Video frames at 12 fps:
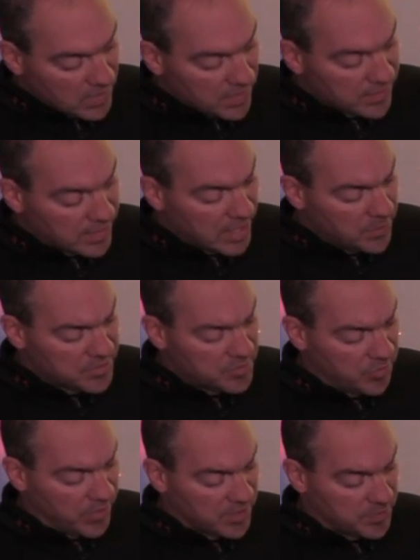The king was
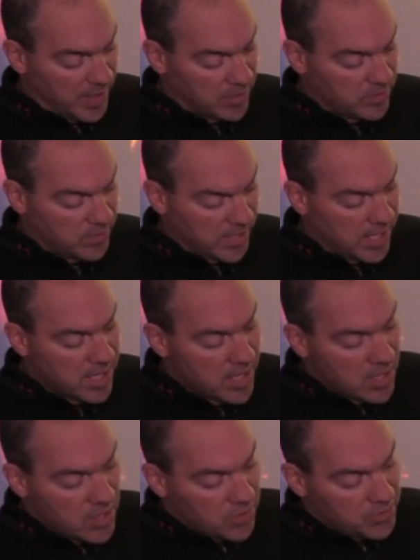impressed by Lulli,
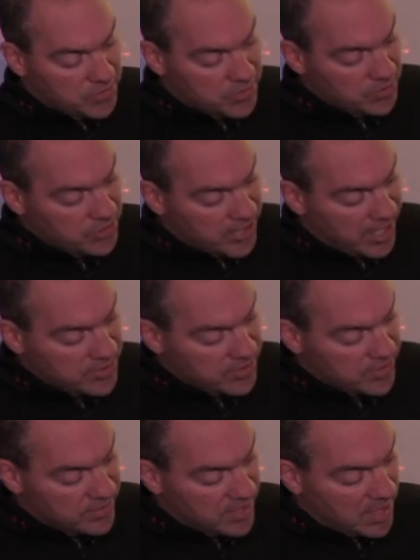who soon changed
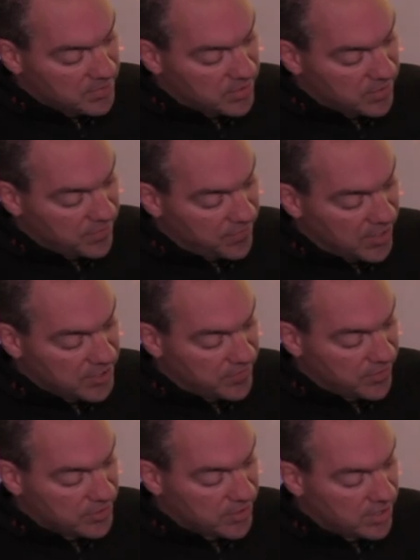his name to the French
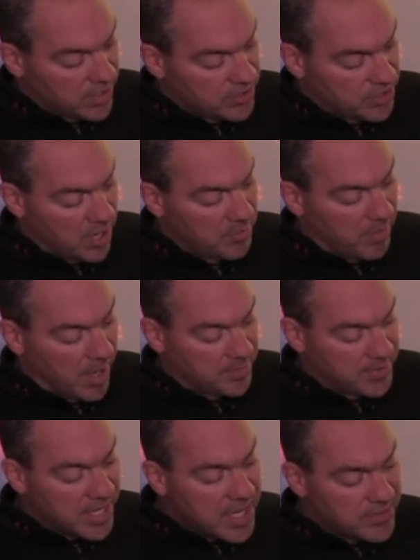version,
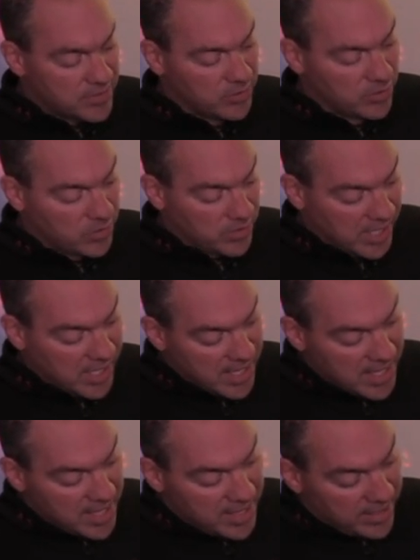Jean-Baptiste Lulli.
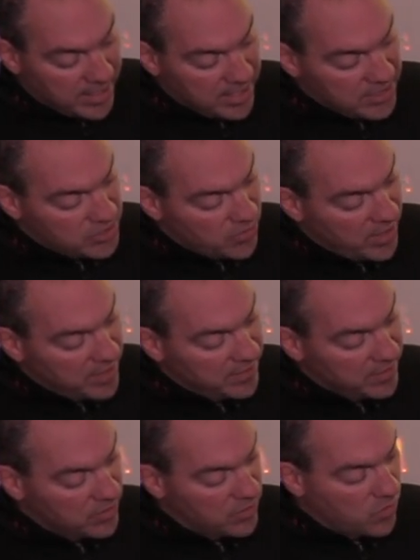He joined
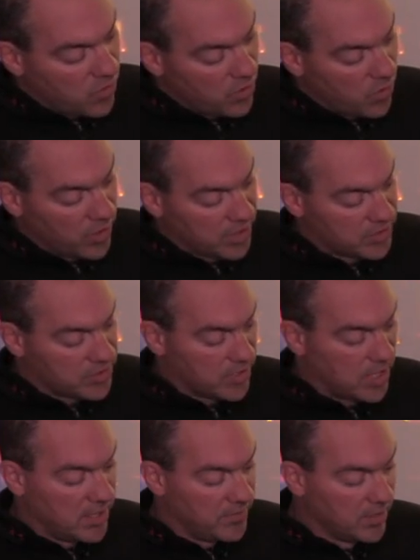the court
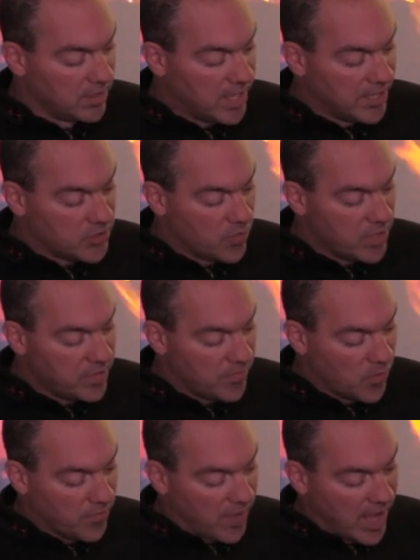orchestra, Les
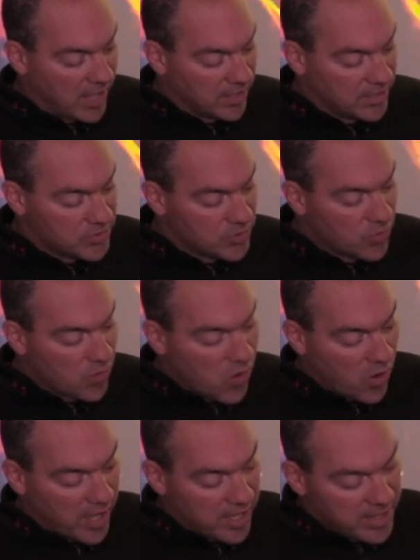24 Violins du
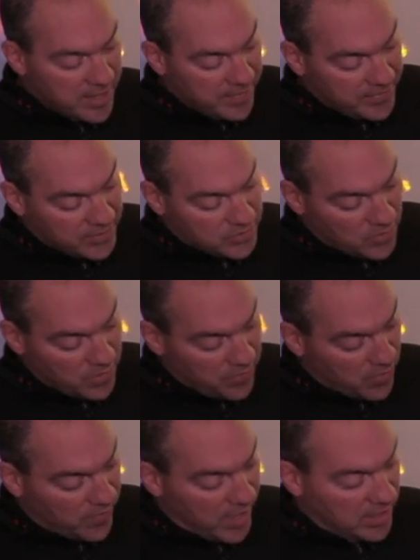Roi, the
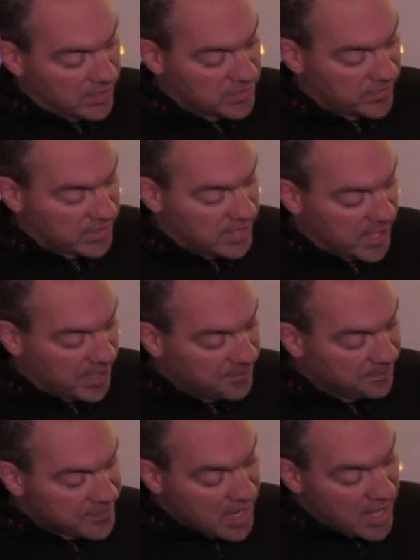24 violins of the king,
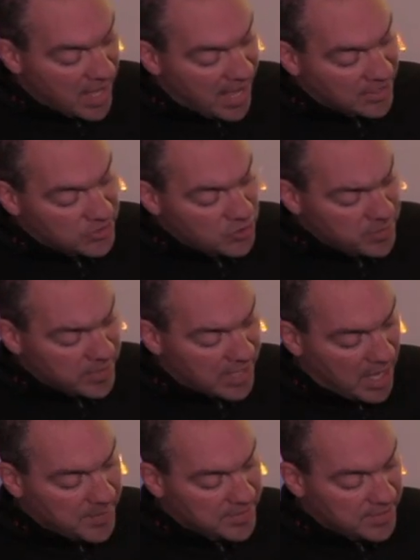and soon
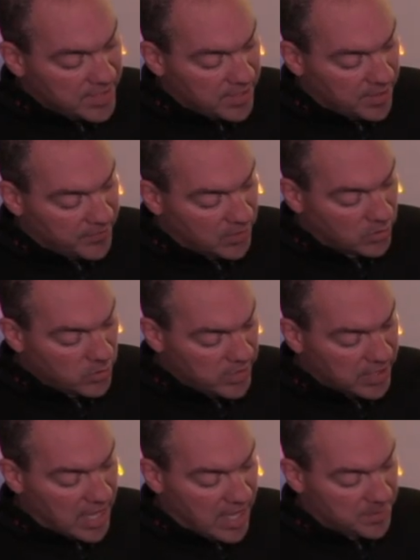became its leader.
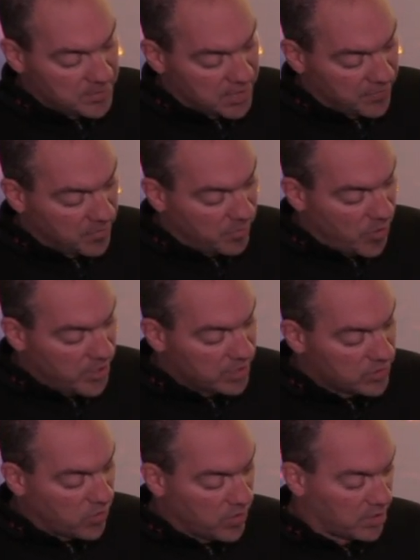Lulli got himself
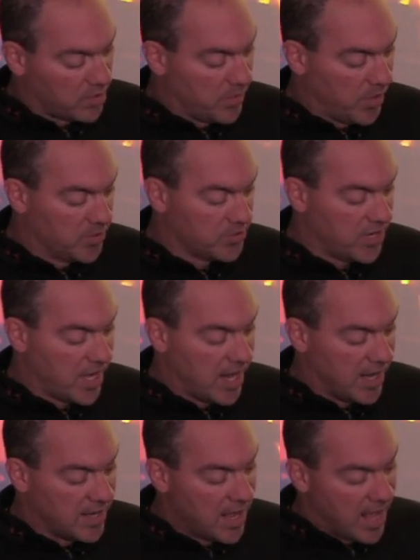appointed court composer
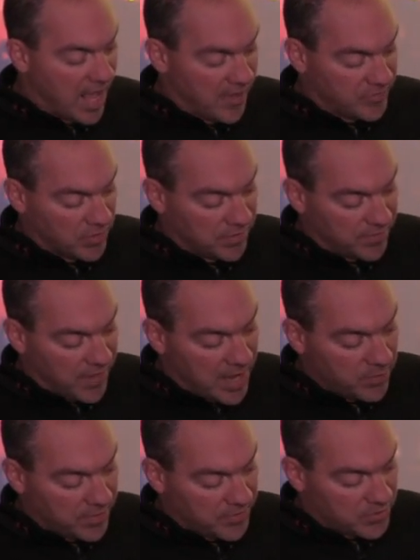and, after a
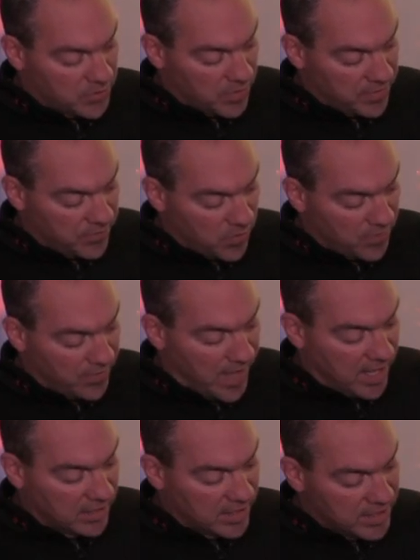fight with the 24
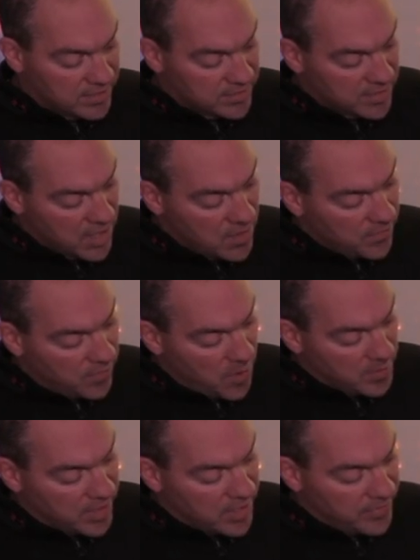violins,
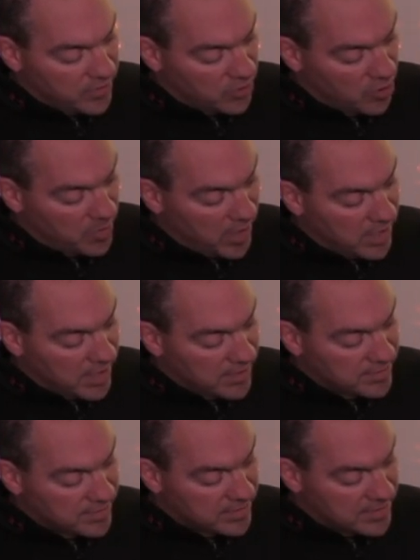formed another group, Les
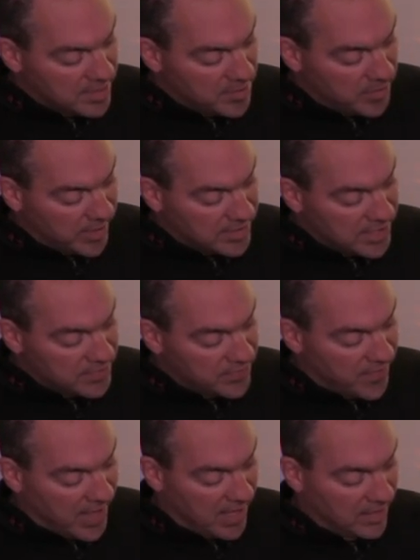16 Petits
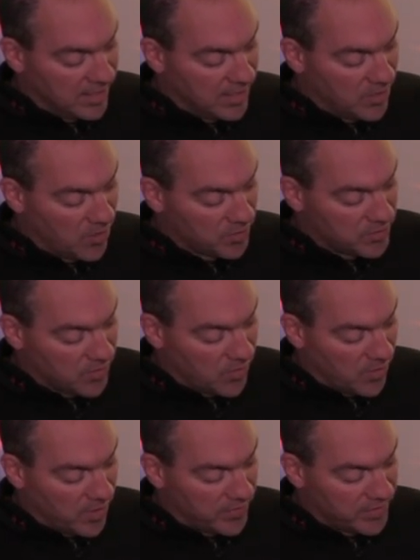Violinos,
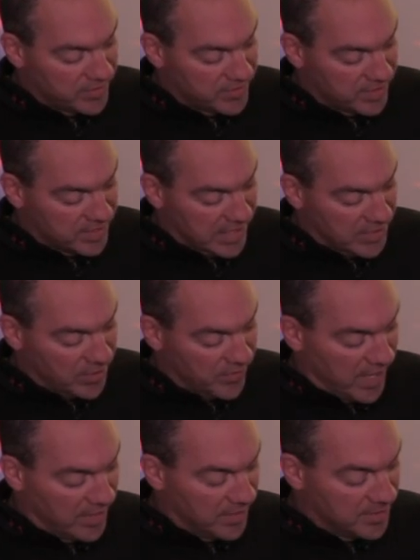or the 16 Little
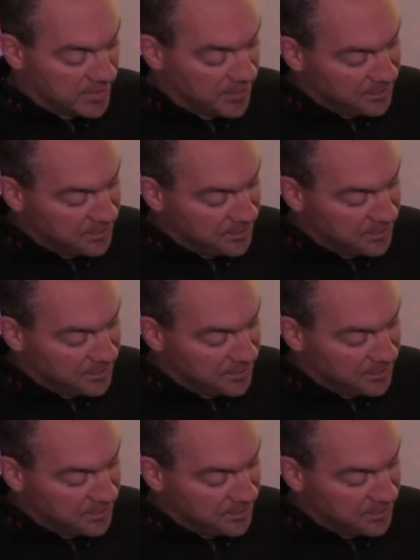Violins.